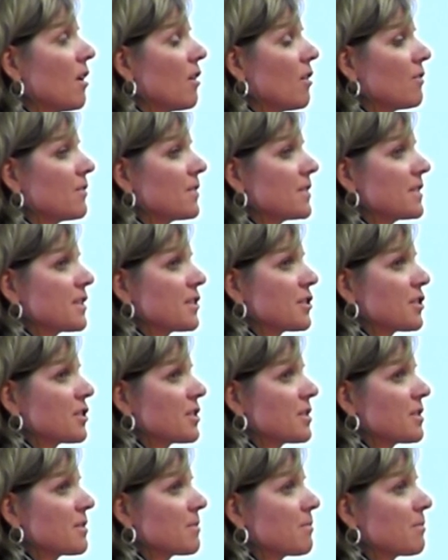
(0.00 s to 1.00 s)
all
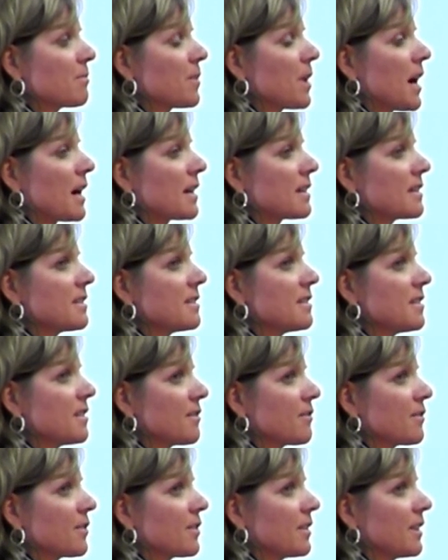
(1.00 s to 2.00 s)
physicians practice
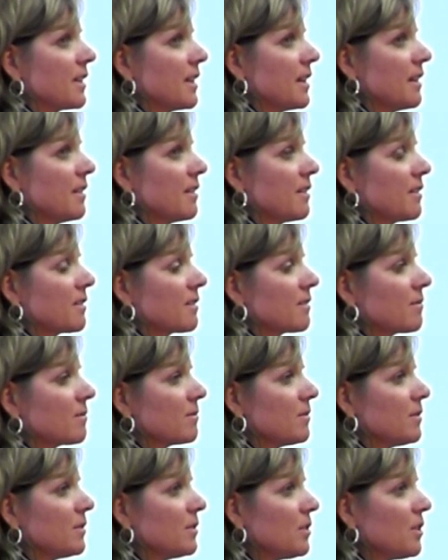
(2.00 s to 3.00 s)
differently
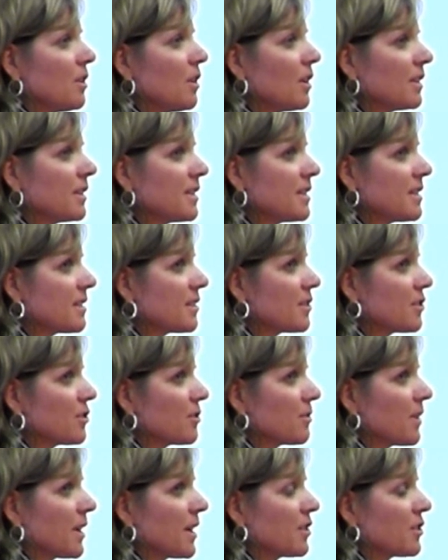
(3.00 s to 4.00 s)
on this
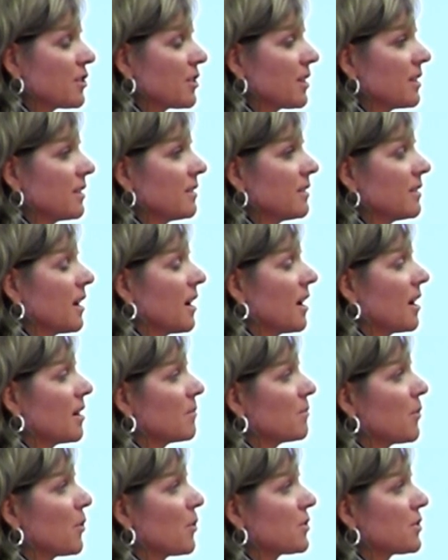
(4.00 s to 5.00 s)
situation.
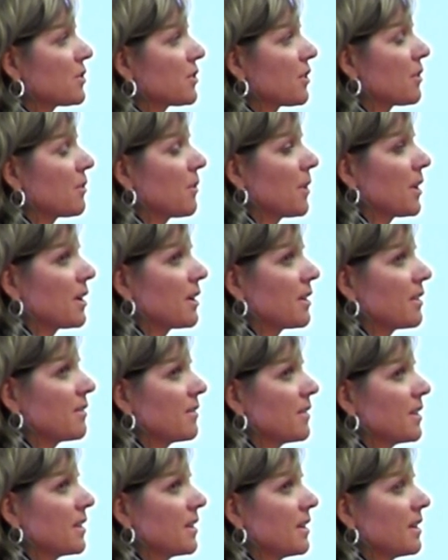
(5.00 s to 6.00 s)
Most are aware
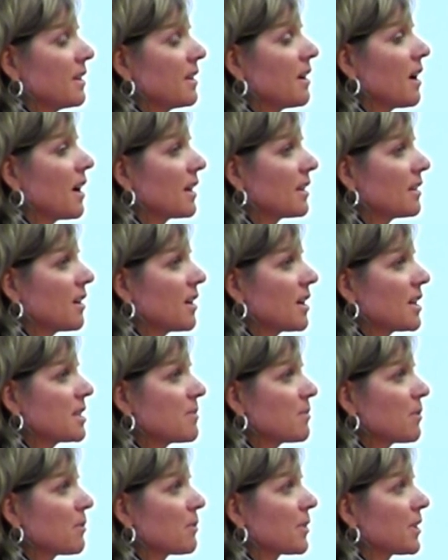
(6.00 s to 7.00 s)
of the
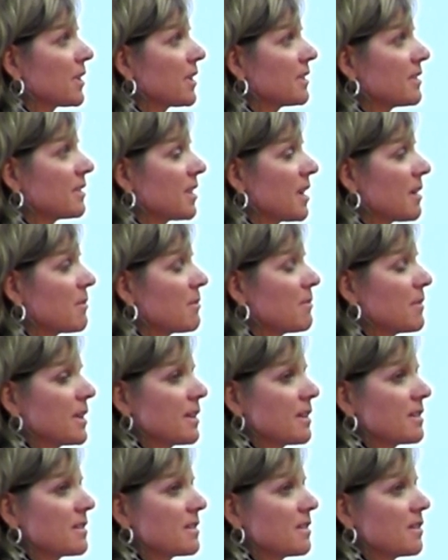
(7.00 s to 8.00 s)
guidelines, but we're in a dilemma
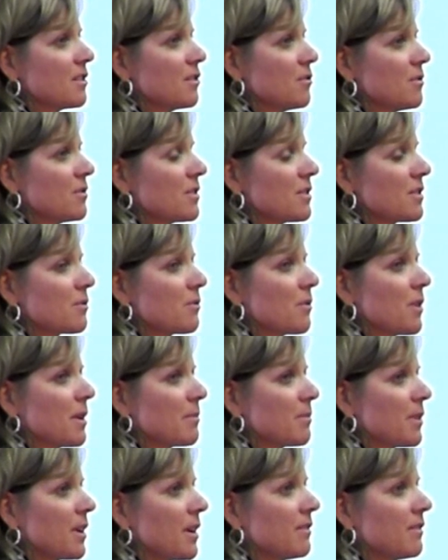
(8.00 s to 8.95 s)
because the use is quite